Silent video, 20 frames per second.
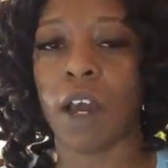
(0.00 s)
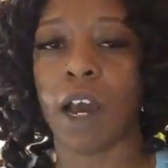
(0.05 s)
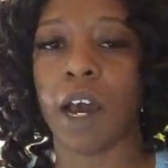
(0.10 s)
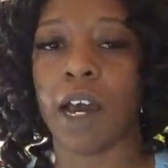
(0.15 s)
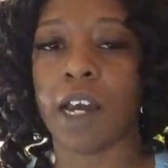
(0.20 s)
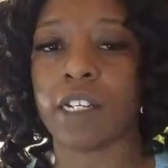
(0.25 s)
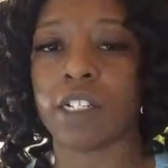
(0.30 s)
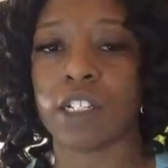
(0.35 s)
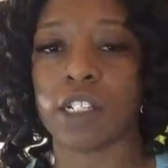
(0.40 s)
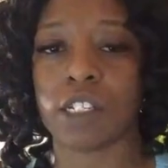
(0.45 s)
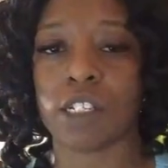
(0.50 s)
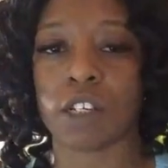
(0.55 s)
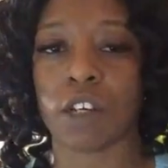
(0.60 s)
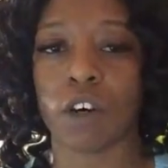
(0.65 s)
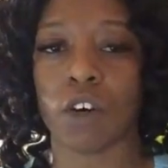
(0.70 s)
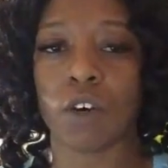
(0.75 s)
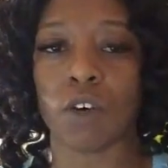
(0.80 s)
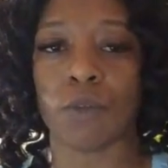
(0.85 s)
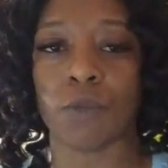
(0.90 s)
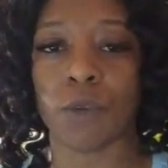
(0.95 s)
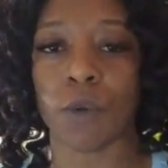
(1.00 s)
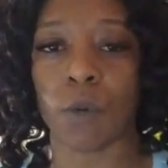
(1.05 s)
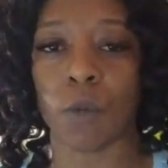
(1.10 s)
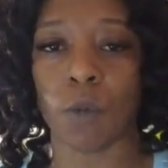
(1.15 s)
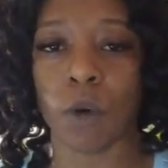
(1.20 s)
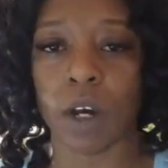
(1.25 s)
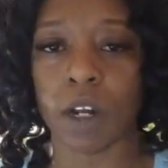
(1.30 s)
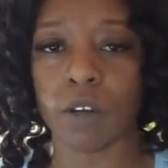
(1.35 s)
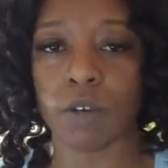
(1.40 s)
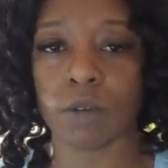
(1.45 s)
I just go from
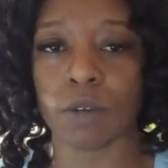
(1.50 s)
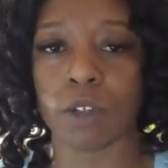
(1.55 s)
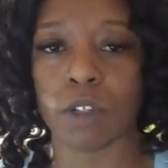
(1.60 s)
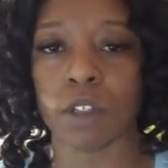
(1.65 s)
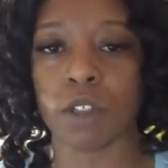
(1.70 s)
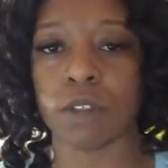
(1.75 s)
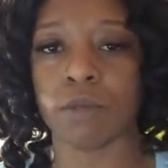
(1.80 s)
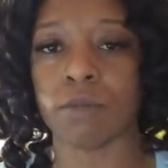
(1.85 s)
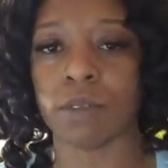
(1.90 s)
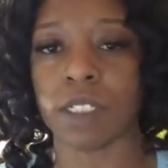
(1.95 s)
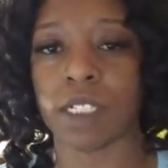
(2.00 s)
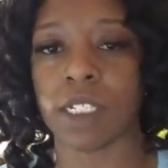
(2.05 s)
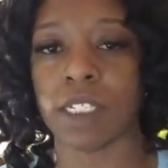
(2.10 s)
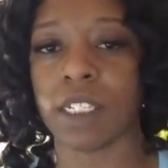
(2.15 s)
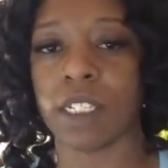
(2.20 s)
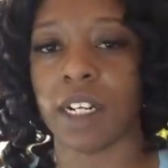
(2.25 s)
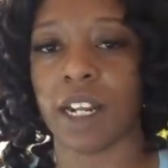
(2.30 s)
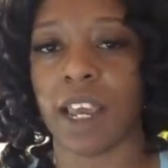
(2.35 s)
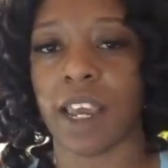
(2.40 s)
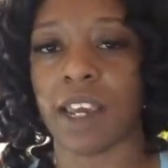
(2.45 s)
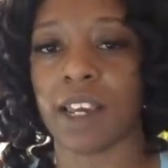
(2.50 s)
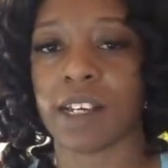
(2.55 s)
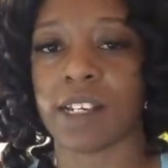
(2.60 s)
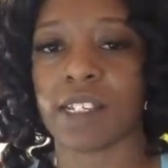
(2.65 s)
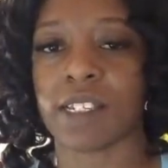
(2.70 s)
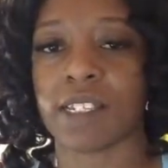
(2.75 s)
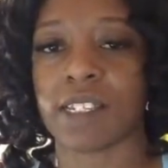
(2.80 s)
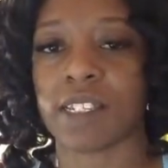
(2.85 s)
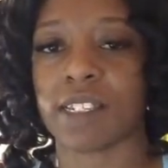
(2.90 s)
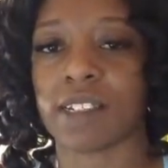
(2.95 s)
one room to the
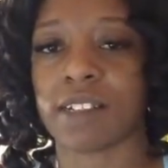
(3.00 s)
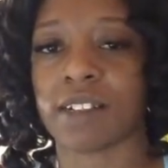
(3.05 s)
next.